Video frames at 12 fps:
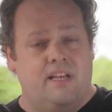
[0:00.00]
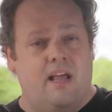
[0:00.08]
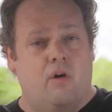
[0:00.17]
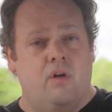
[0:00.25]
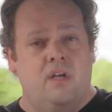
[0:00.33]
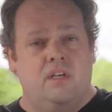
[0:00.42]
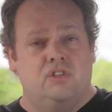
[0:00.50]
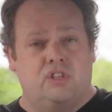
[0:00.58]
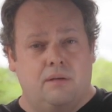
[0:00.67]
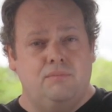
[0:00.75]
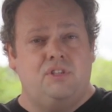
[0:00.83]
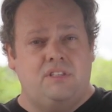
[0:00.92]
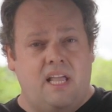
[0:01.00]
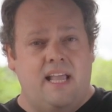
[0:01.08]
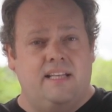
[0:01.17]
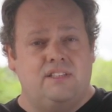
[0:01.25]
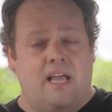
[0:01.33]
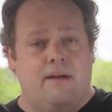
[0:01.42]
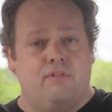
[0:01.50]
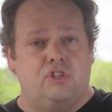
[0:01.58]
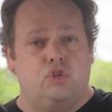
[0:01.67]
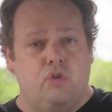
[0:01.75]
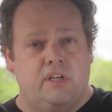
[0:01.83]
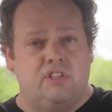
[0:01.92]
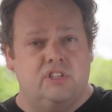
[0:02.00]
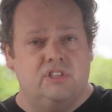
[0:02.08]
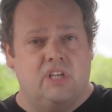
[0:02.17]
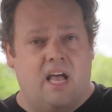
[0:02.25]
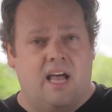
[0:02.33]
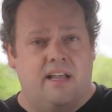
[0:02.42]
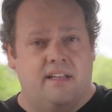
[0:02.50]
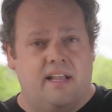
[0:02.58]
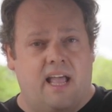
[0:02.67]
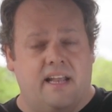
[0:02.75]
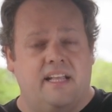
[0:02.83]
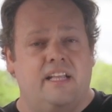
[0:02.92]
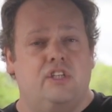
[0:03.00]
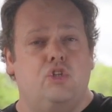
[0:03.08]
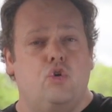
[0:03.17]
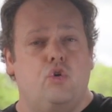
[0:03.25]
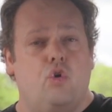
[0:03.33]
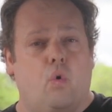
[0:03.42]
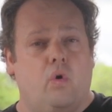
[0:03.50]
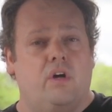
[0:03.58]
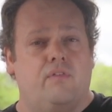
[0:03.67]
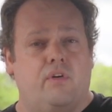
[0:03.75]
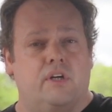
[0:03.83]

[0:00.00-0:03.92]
Now, some states have restrictions on that. In New York,